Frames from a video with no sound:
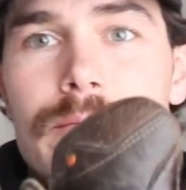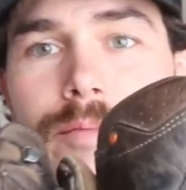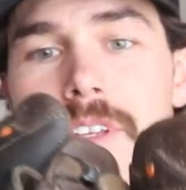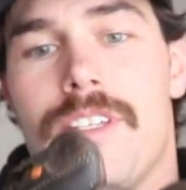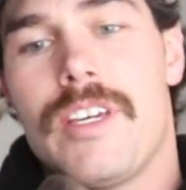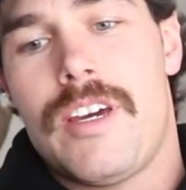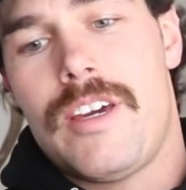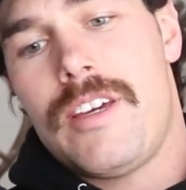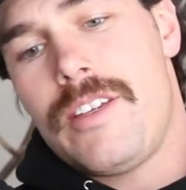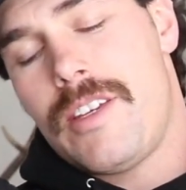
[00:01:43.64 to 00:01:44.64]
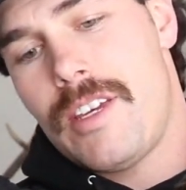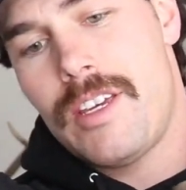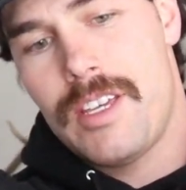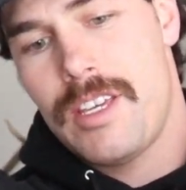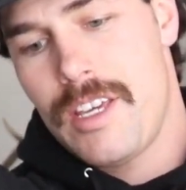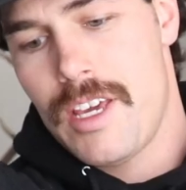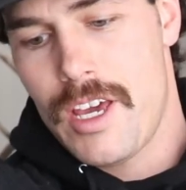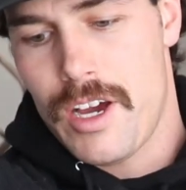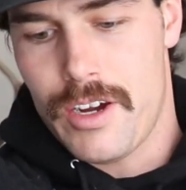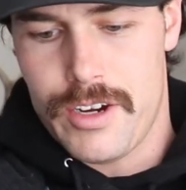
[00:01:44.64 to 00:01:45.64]
These guys
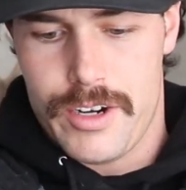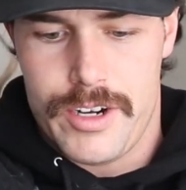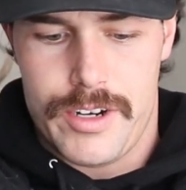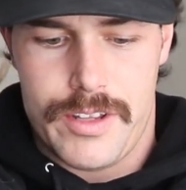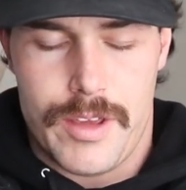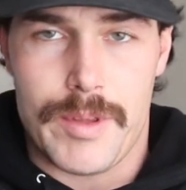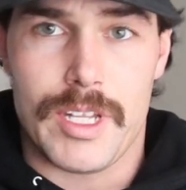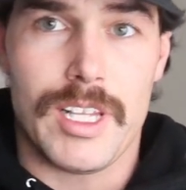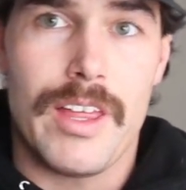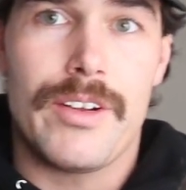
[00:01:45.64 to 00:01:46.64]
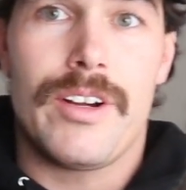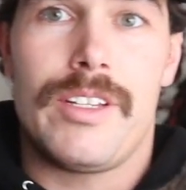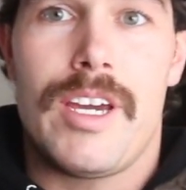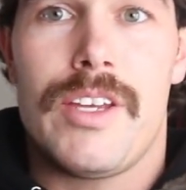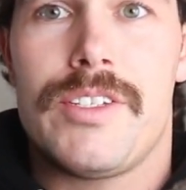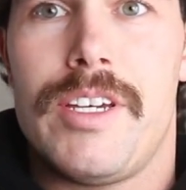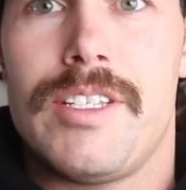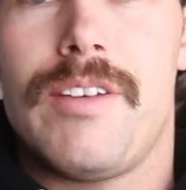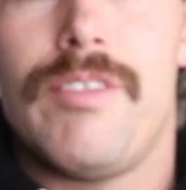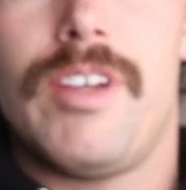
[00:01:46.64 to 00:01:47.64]
are, I mean, the leather on the outside is
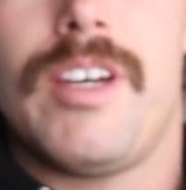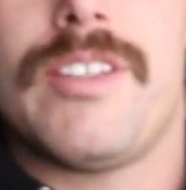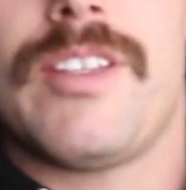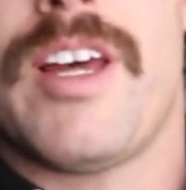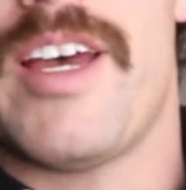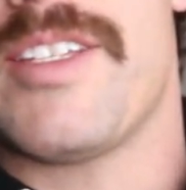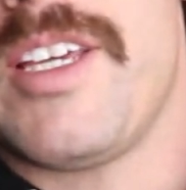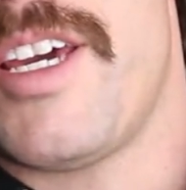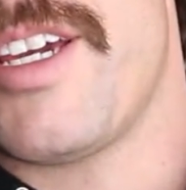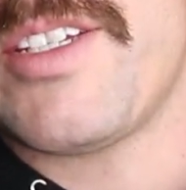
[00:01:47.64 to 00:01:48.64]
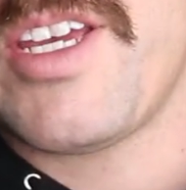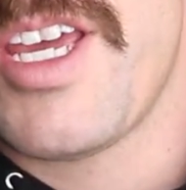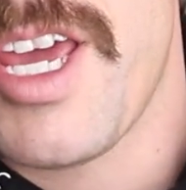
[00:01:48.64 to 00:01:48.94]
definitely on its last legs.